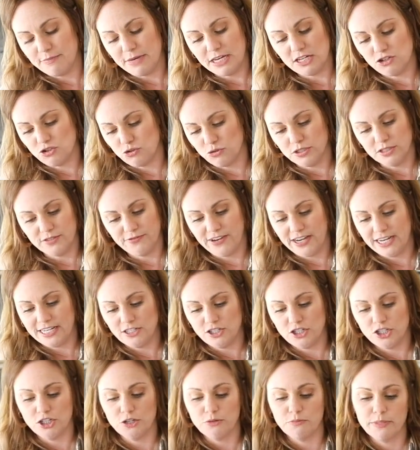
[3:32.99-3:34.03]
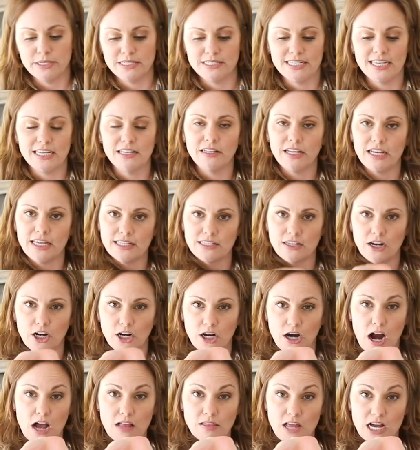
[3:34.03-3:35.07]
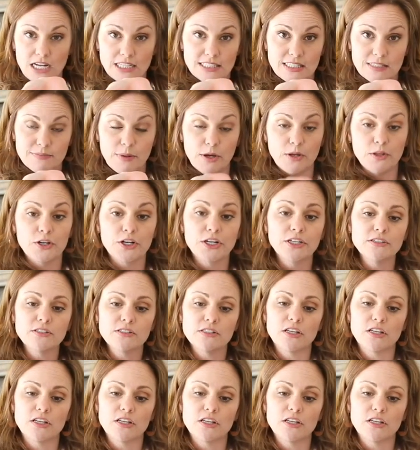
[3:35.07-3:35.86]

Medjool's fine too, but Deglet are a lot smaller,